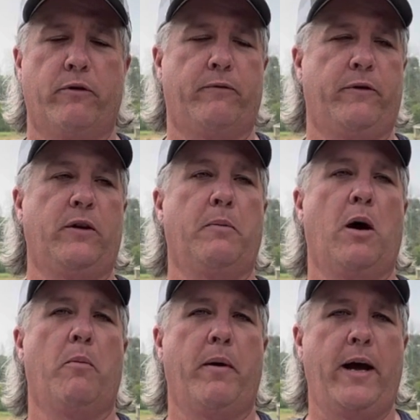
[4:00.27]
the
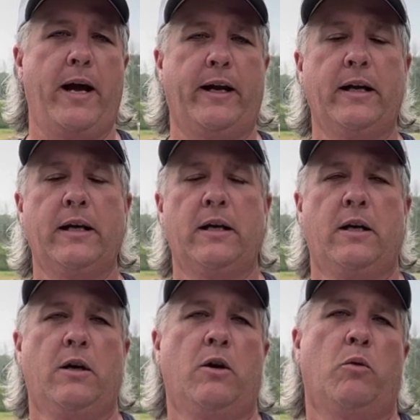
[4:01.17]
50-pound bag.
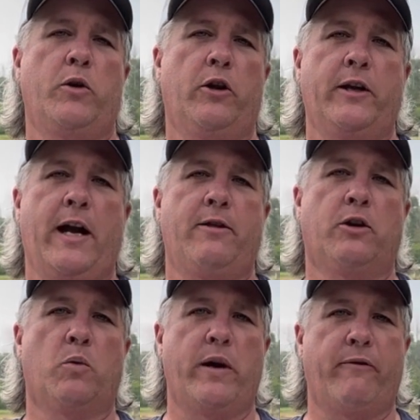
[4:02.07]
We only had the
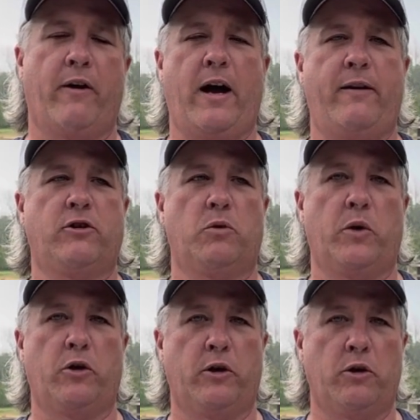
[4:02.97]
25, so
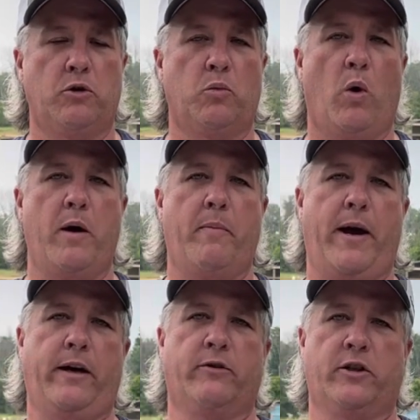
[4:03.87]
we only used 1
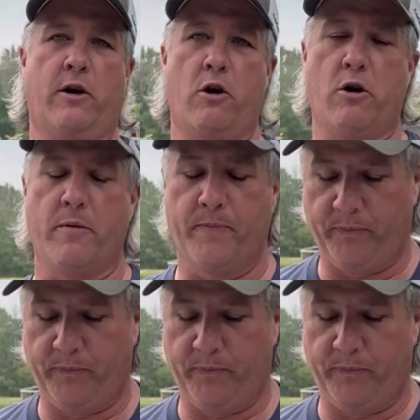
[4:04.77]
bag of starter.